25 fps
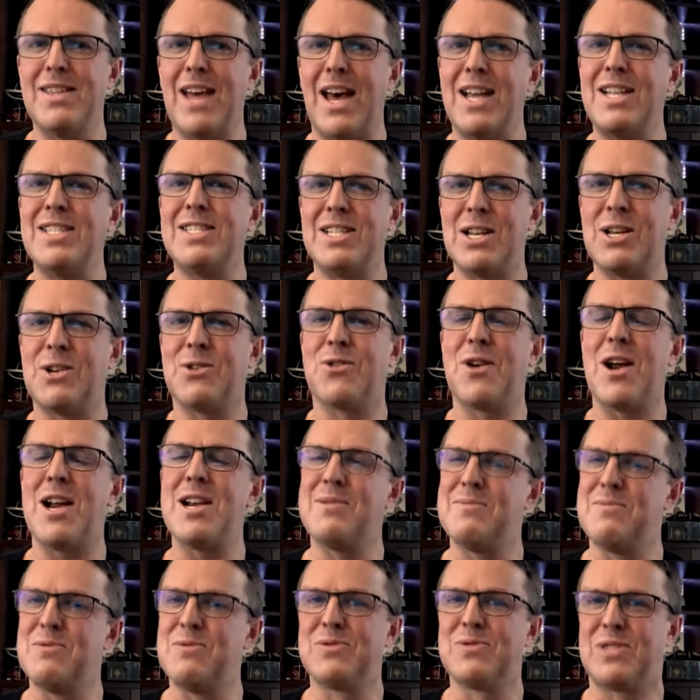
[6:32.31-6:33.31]
That is an
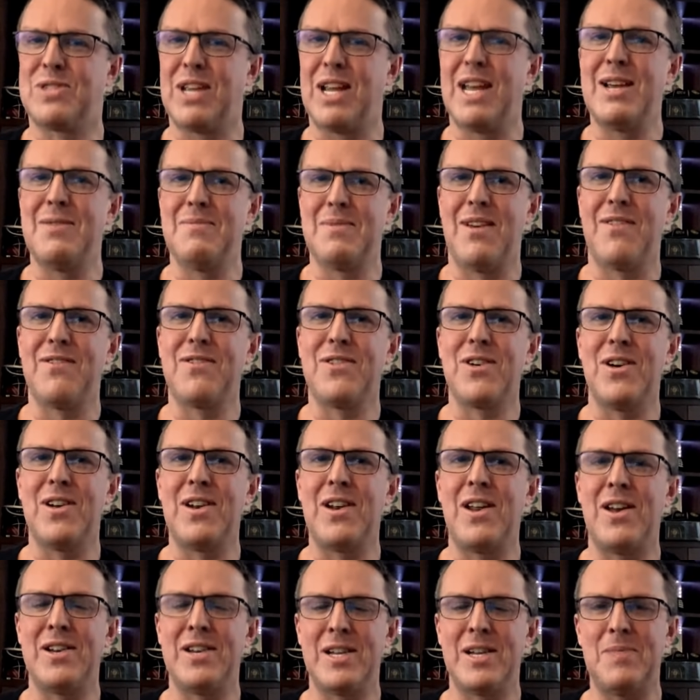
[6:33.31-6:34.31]
incredible team they've
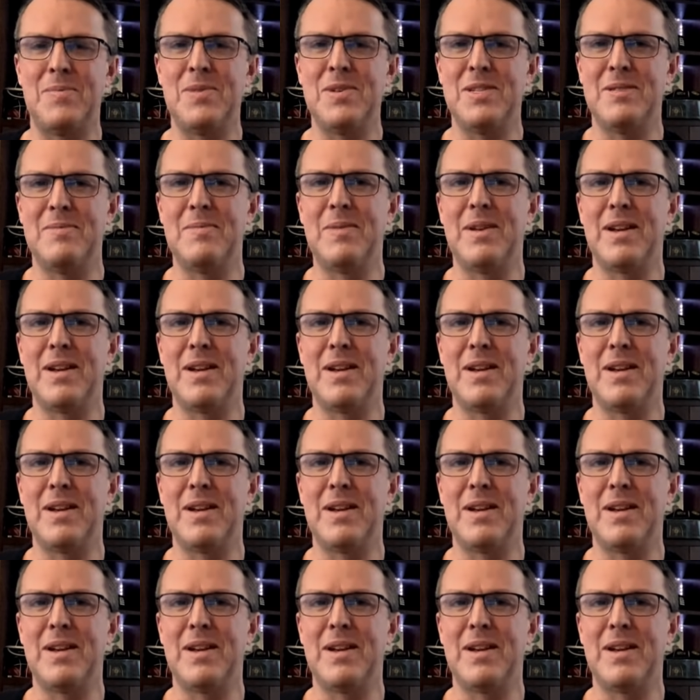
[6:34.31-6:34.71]
got lined up at the